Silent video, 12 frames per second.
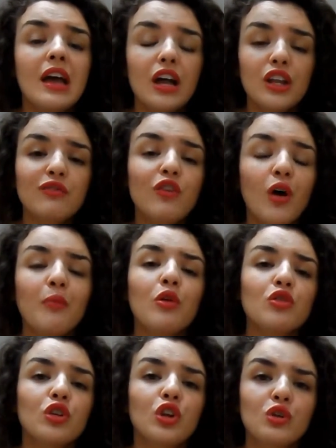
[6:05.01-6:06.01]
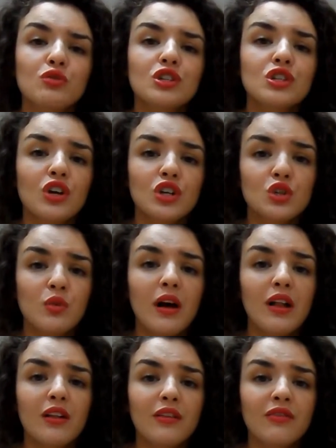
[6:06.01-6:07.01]
and you've got a model who's a size
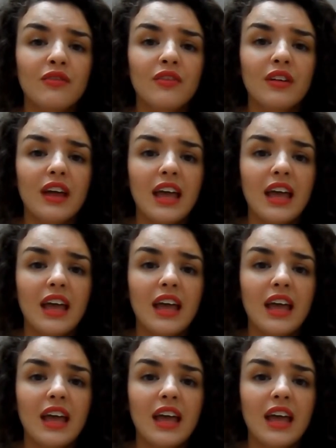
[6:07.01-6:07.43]
twelve